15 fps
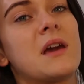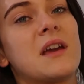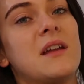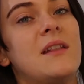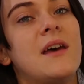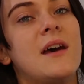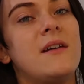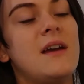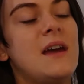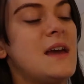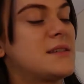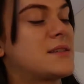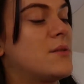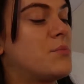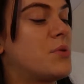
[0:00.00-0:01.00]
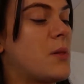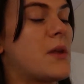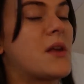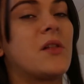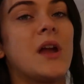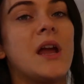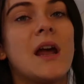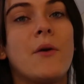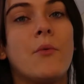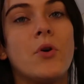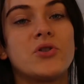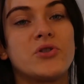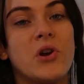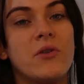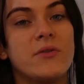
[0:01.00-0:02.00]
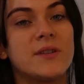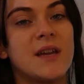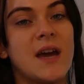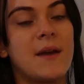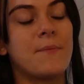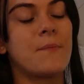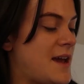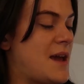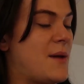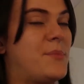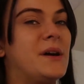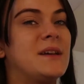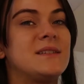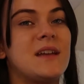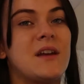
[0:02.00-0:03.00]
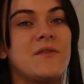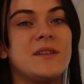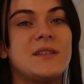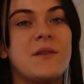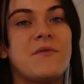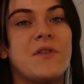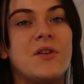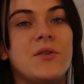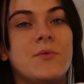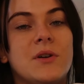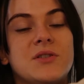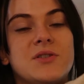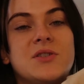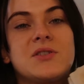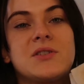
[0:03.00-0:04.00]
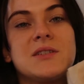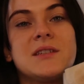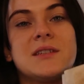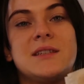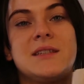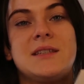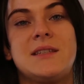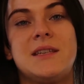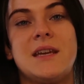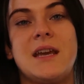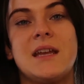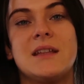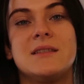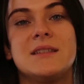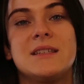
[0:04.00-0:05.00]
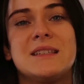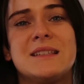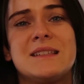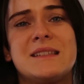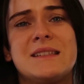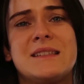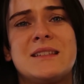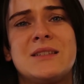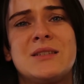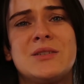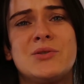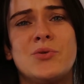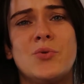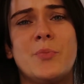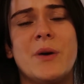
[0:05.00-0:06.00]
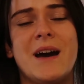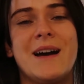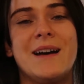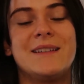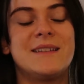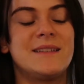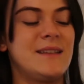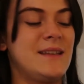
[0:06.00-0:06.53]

minging now. It is completely clean. I wash it all the time, but it's definitely time for a new one just because it's stained so bad.